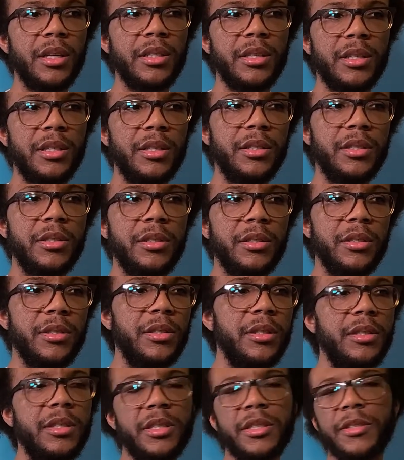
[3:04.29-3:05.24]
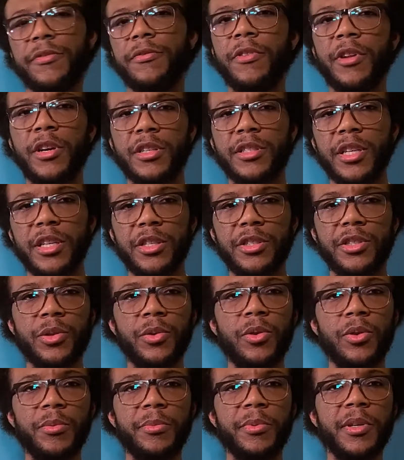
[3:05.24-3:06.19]
he just flunks out of
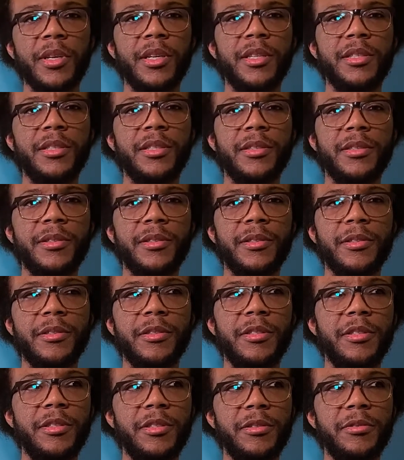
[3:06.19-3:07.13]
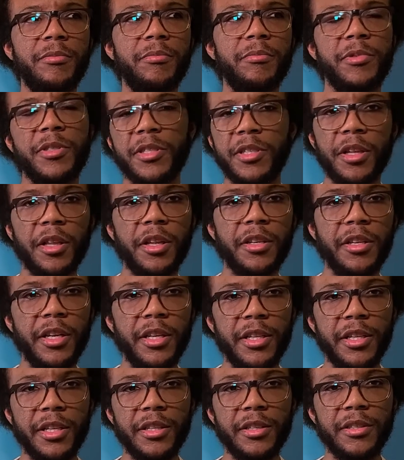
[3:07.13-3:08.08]
school because he's still an
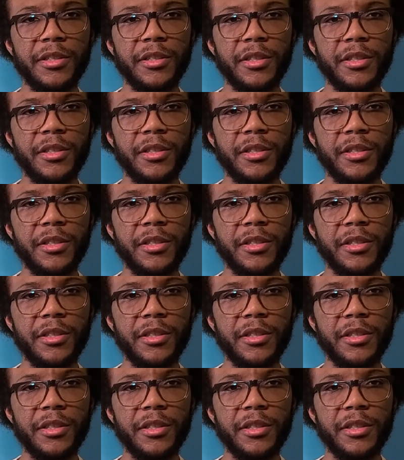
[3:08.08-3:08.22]
idiot,